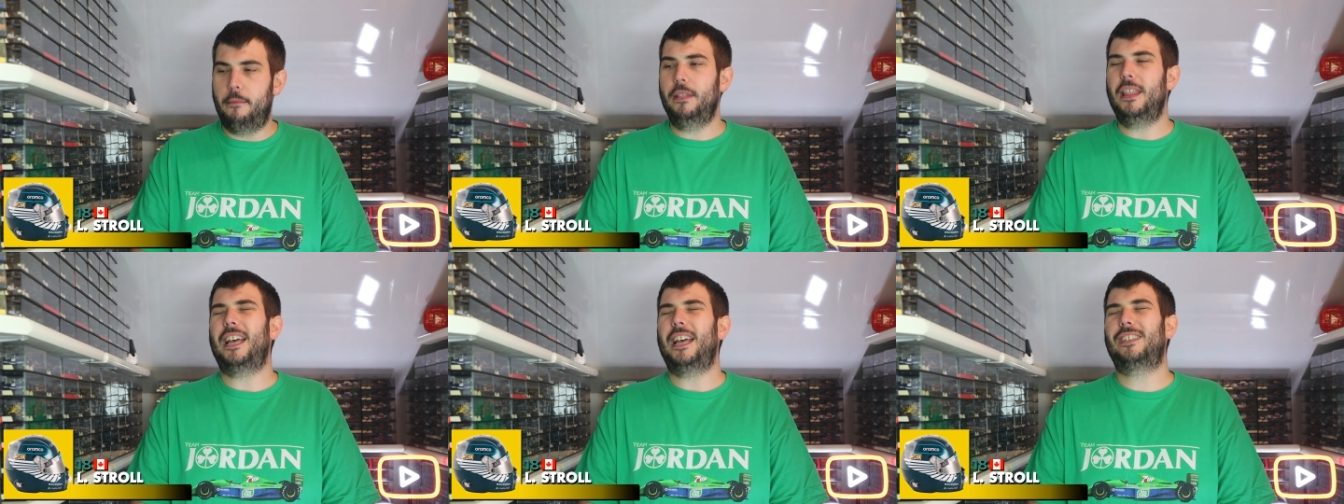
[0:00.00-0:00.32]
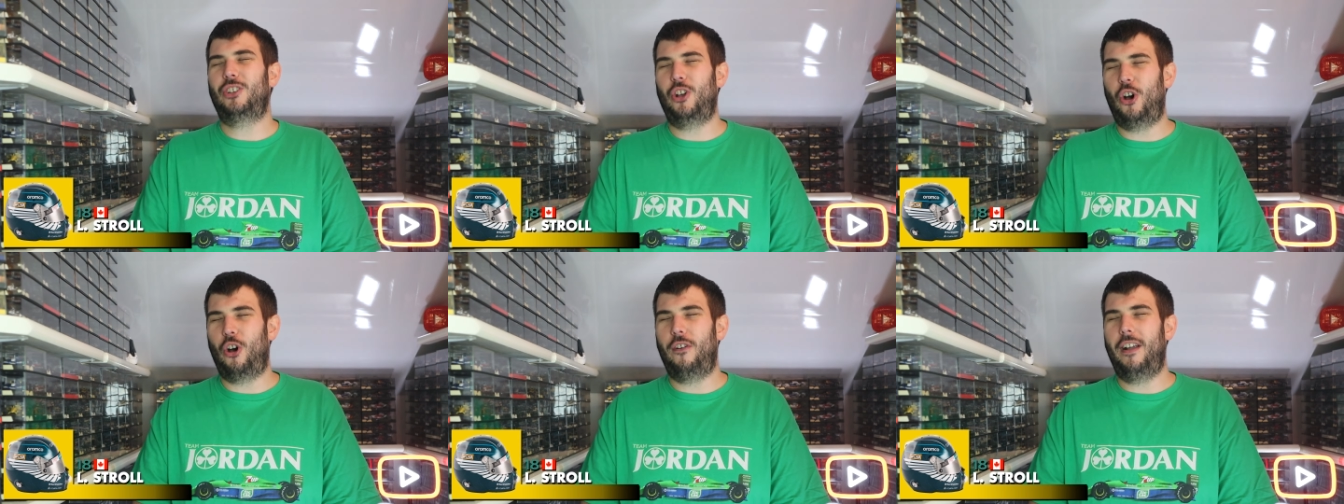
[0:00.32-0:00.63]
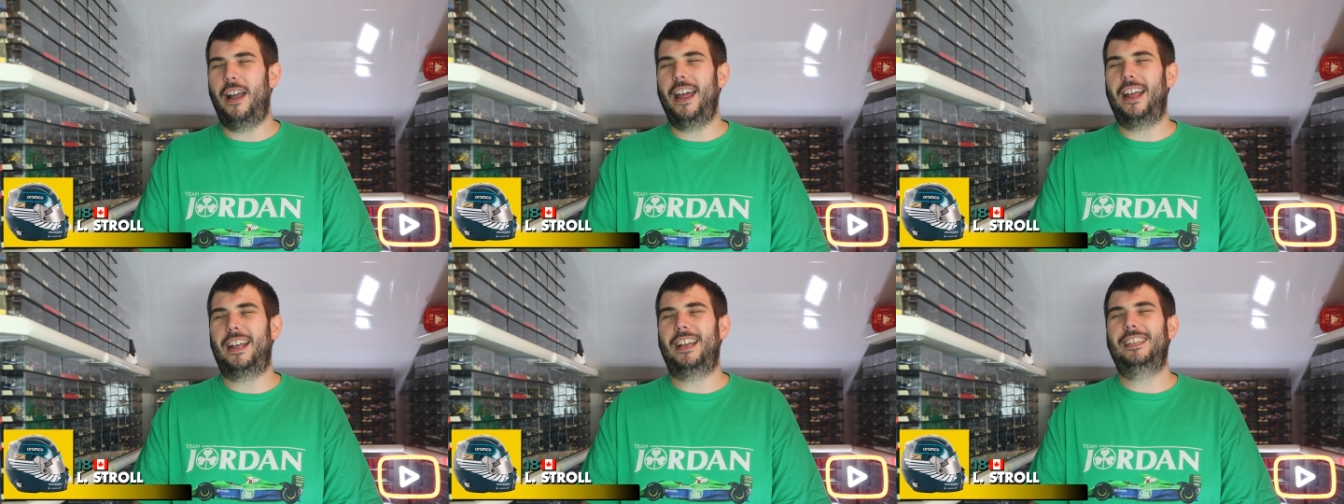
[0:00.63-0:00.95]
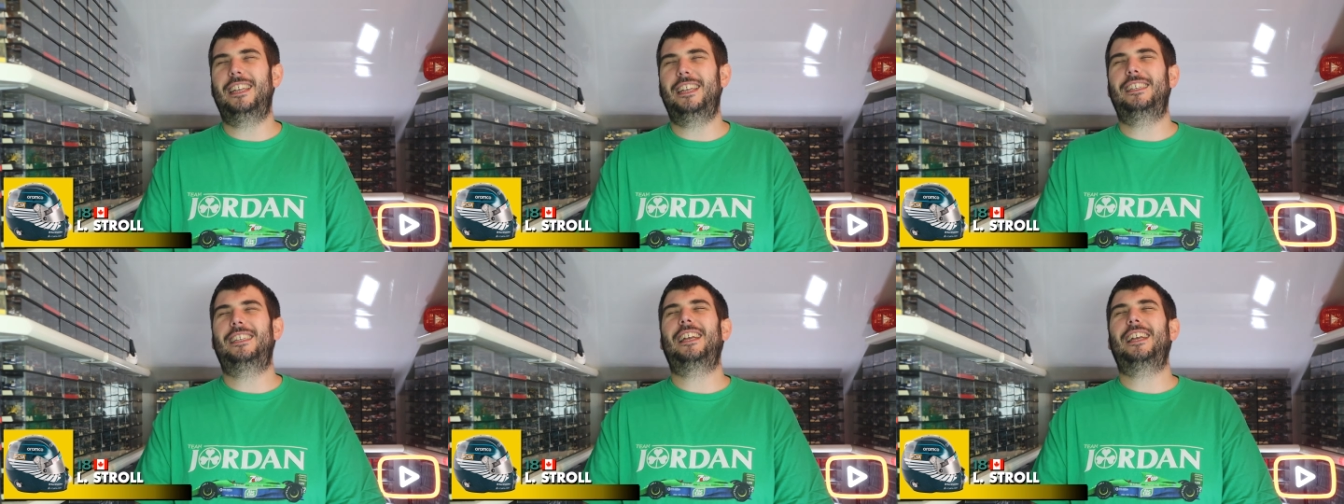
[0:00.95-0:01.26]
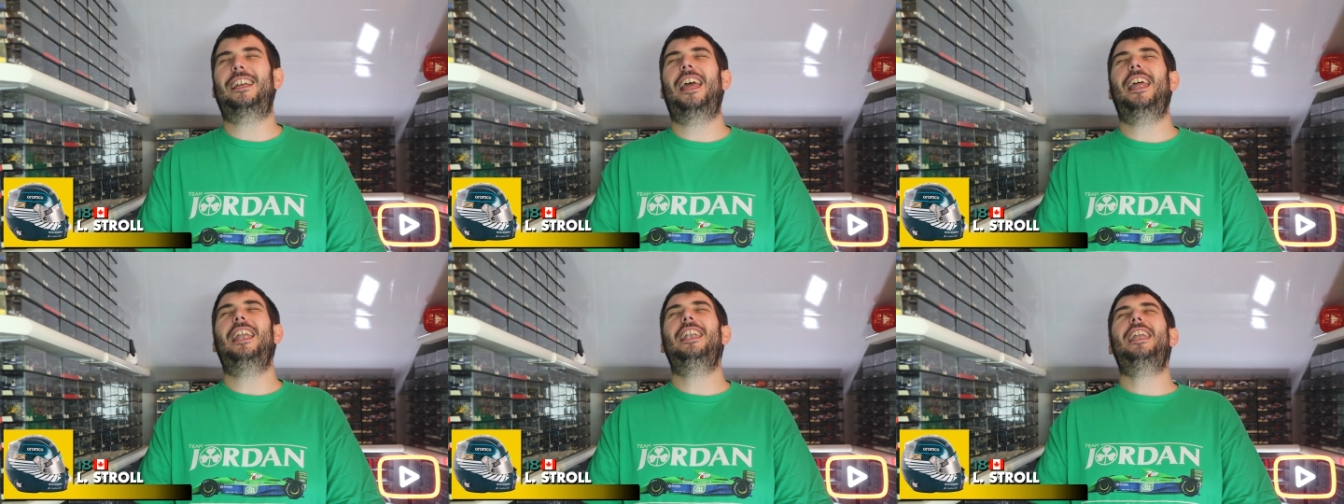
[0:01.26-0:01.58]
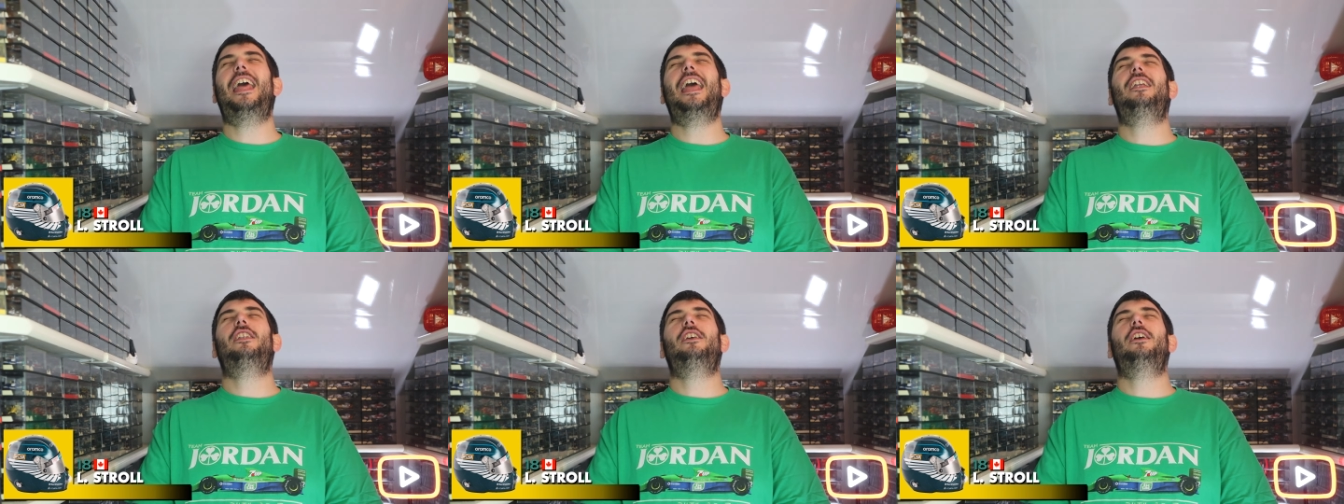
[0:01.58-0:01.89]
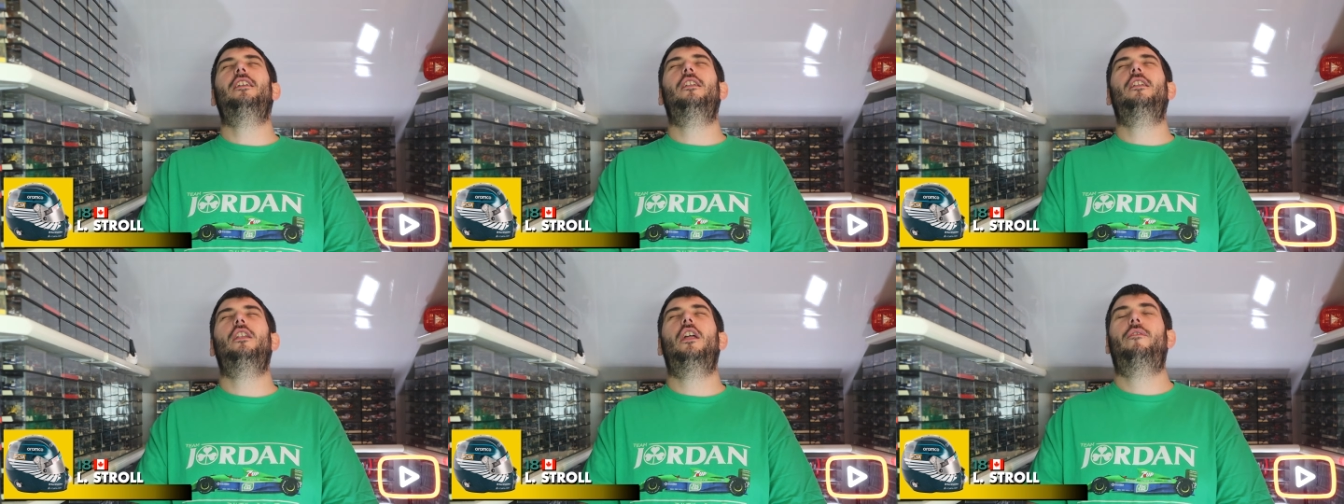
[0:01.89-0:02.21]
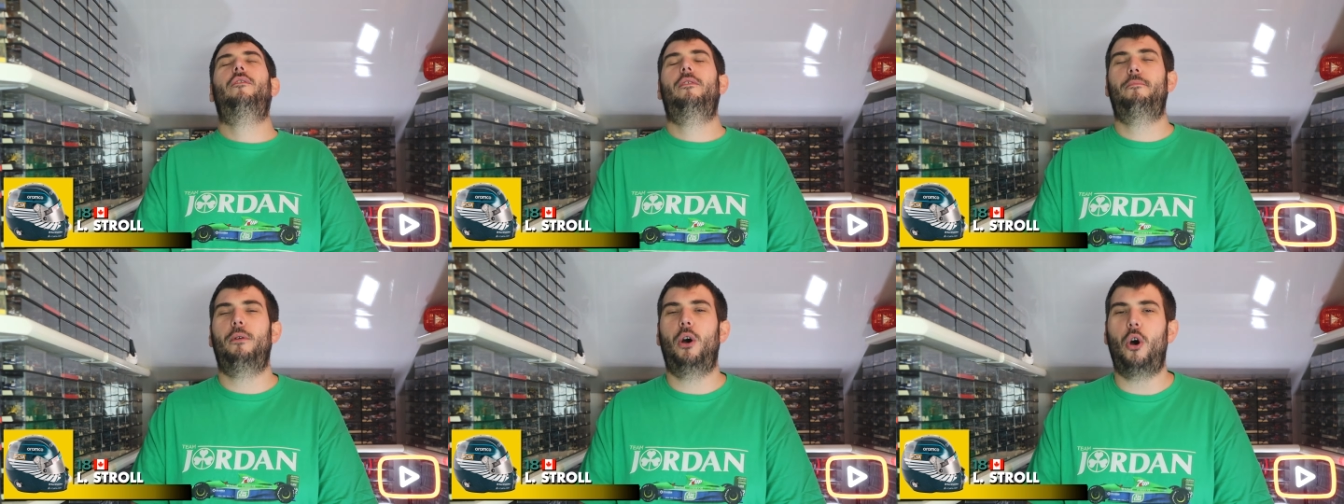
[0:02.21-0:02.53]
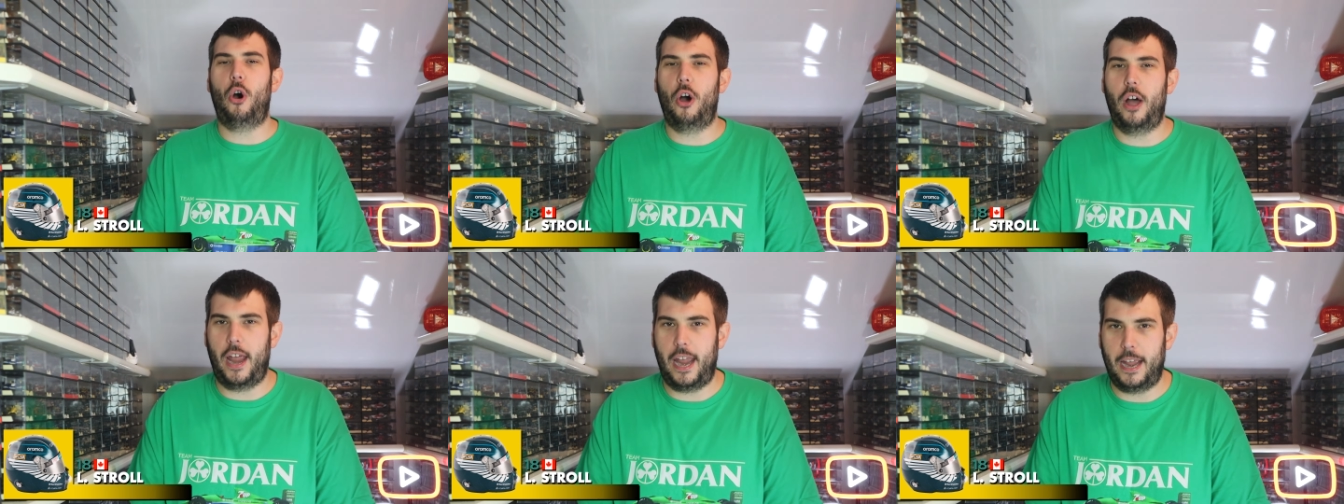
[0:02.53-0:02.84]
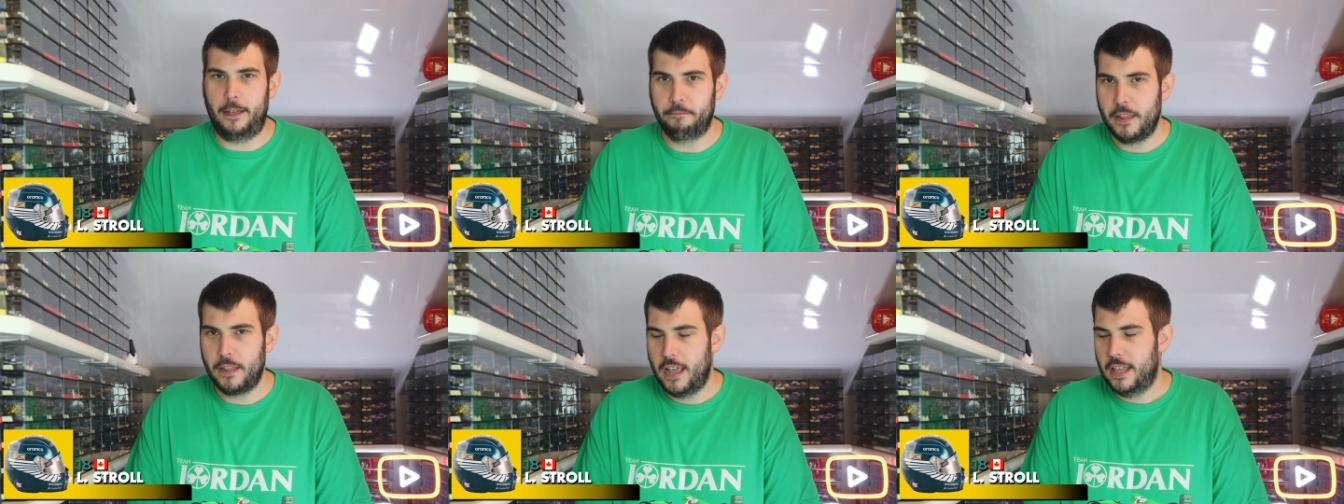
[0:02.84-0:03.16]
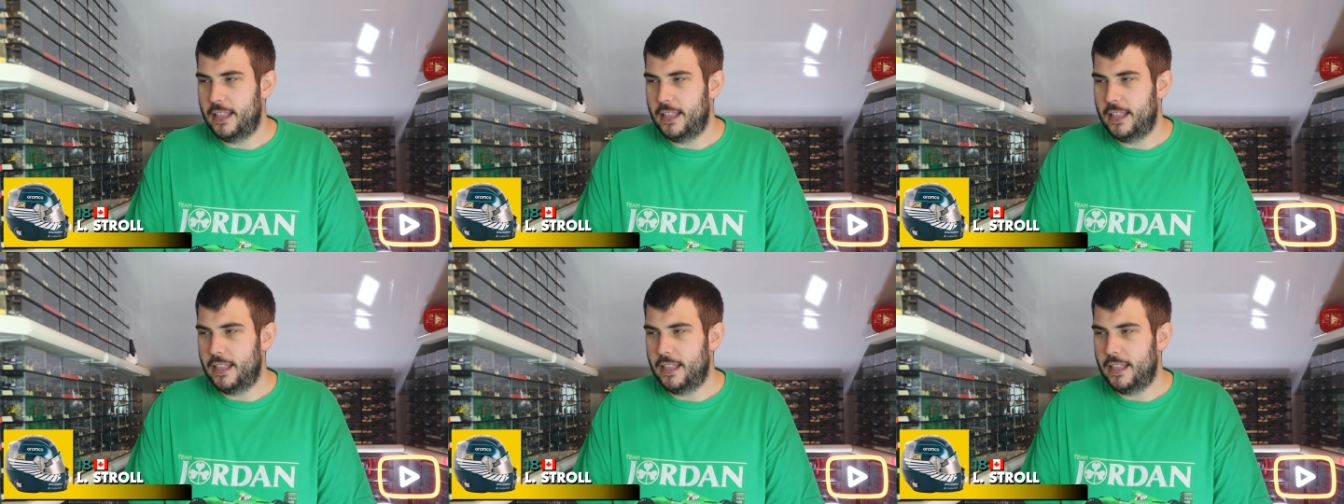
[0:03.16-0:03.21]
But that's alright, because it's a Canadian lover boy.